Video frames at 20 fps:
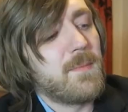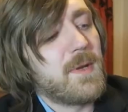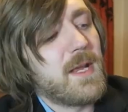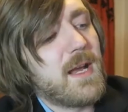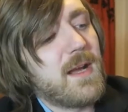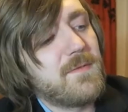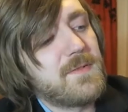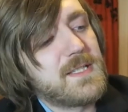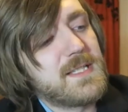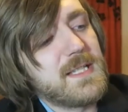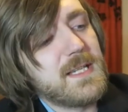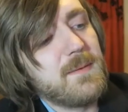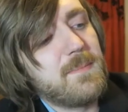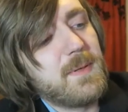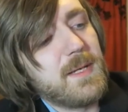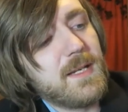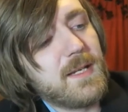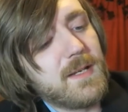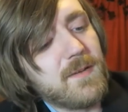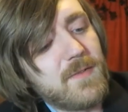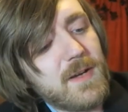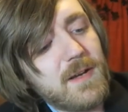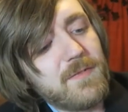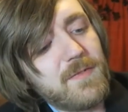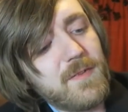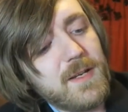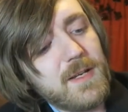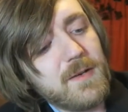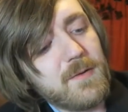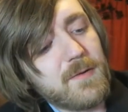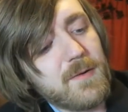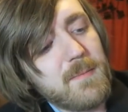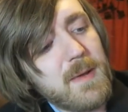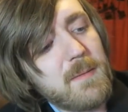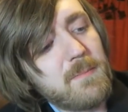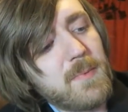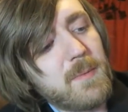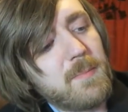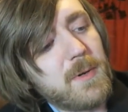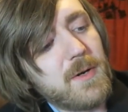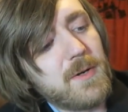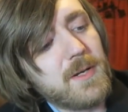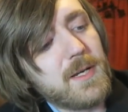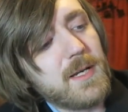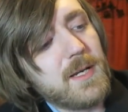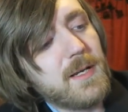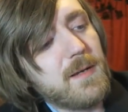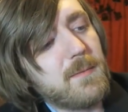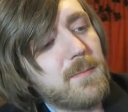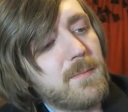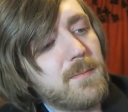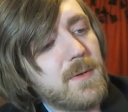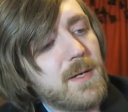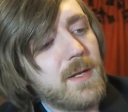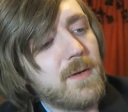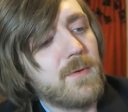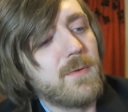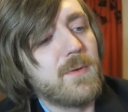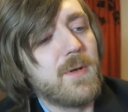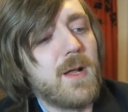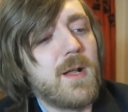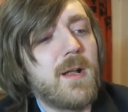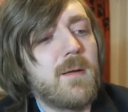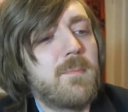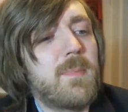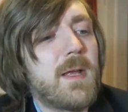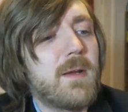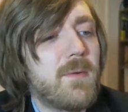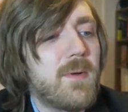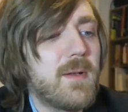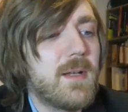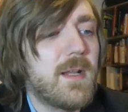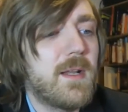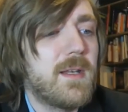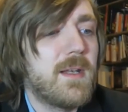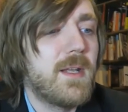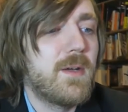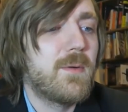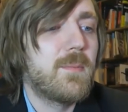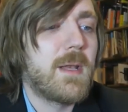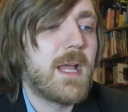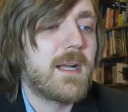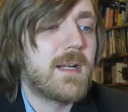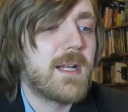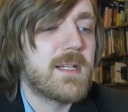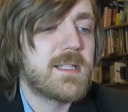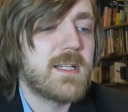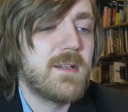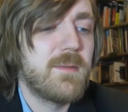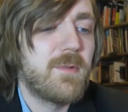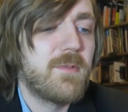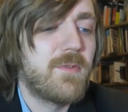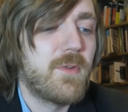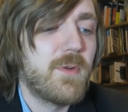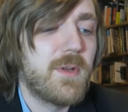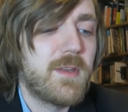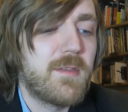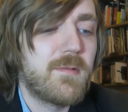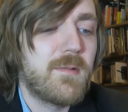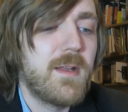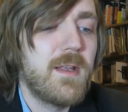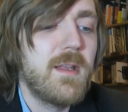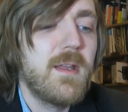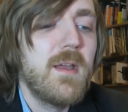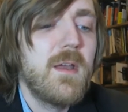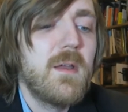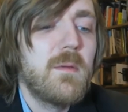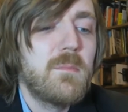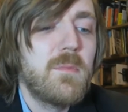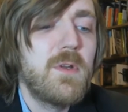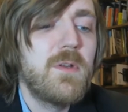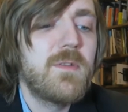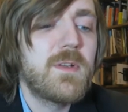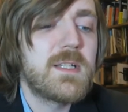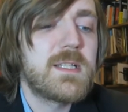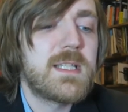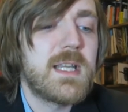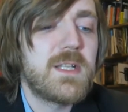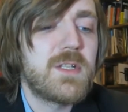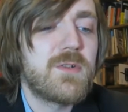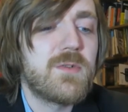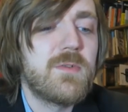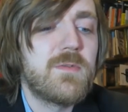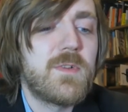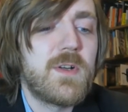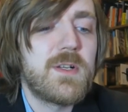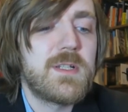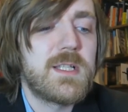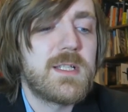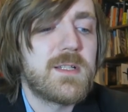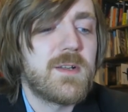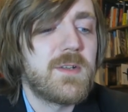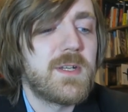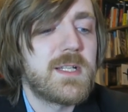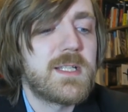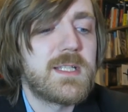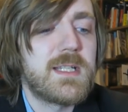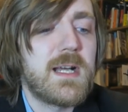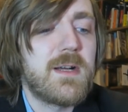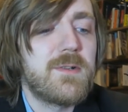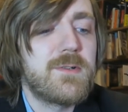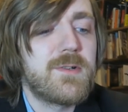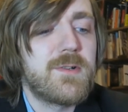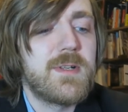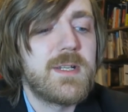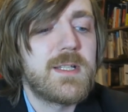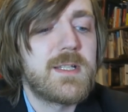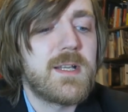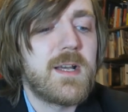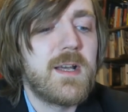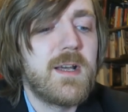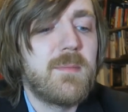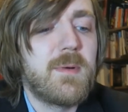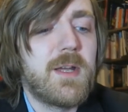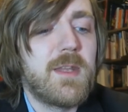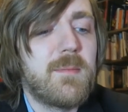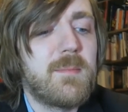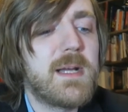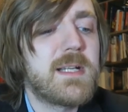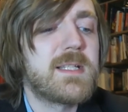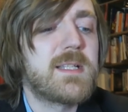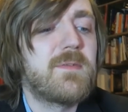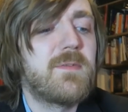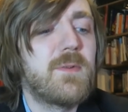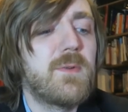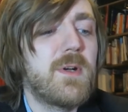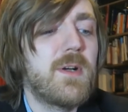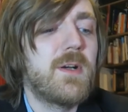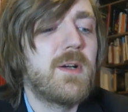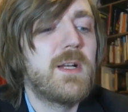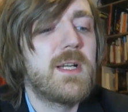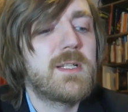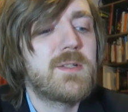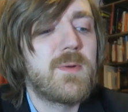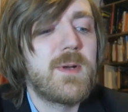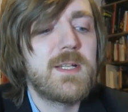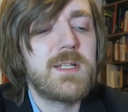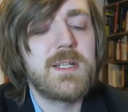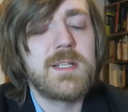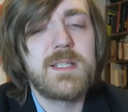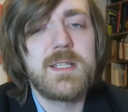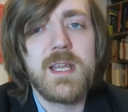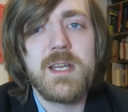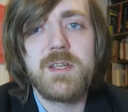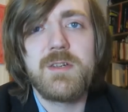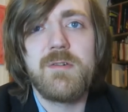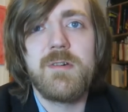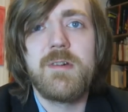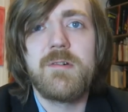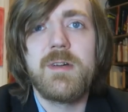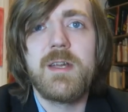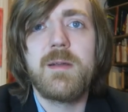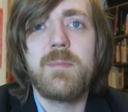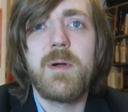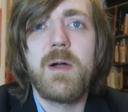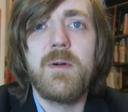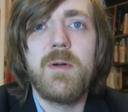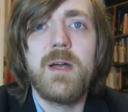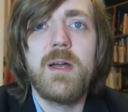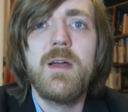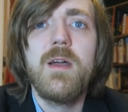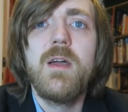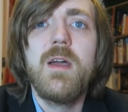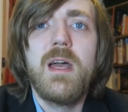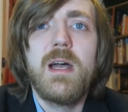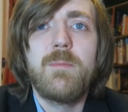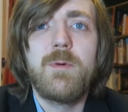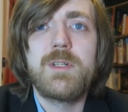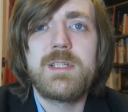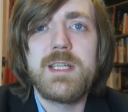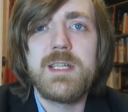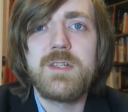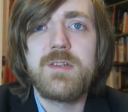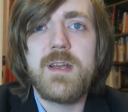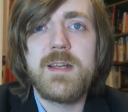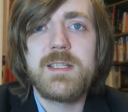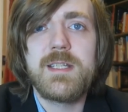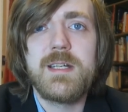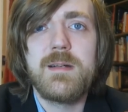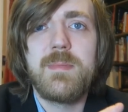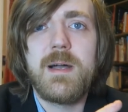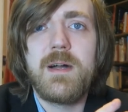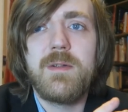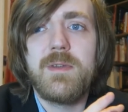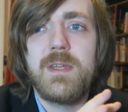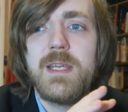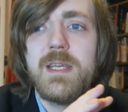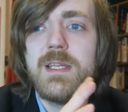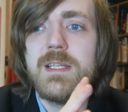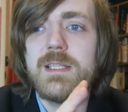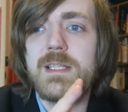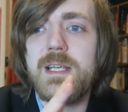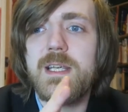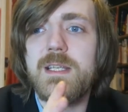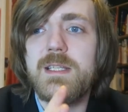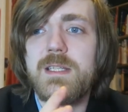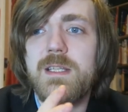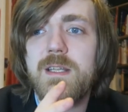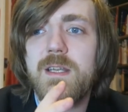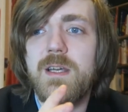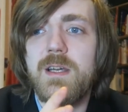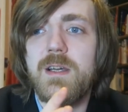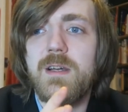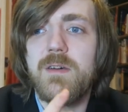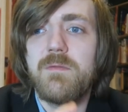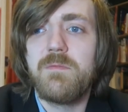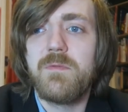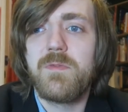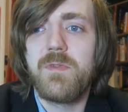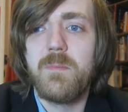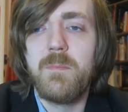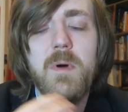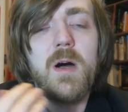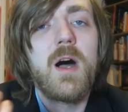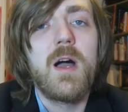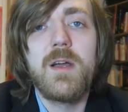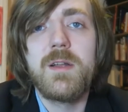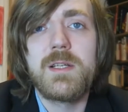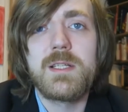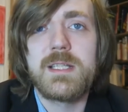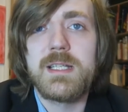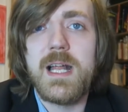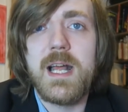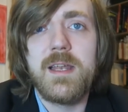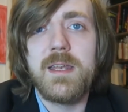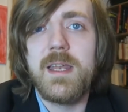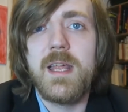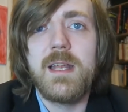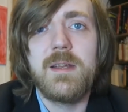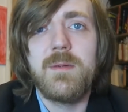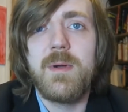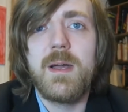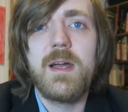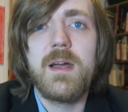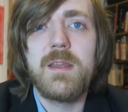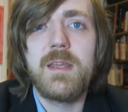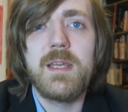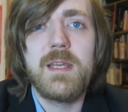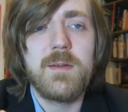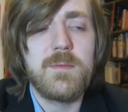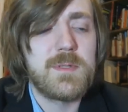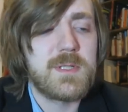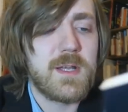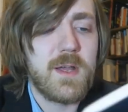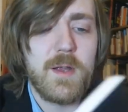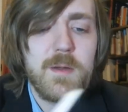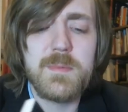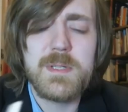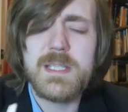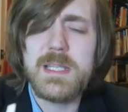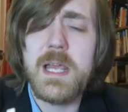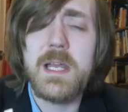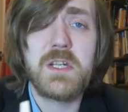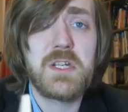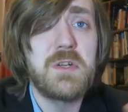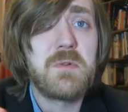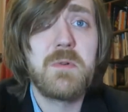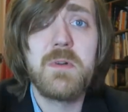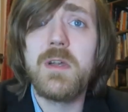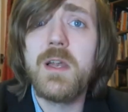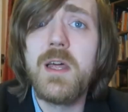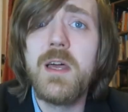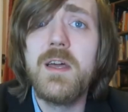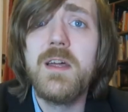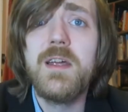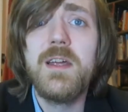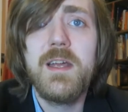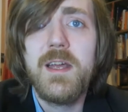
Then we have CP Cavafy, Remember Body, Little uh, Penguin, Little Black Classic number 43. Moving sensual verses on nostalgia and desire by the masterful early 20th century Greek poet. And what's interesting about these is that from I understand anyway. I think he was a homosexual.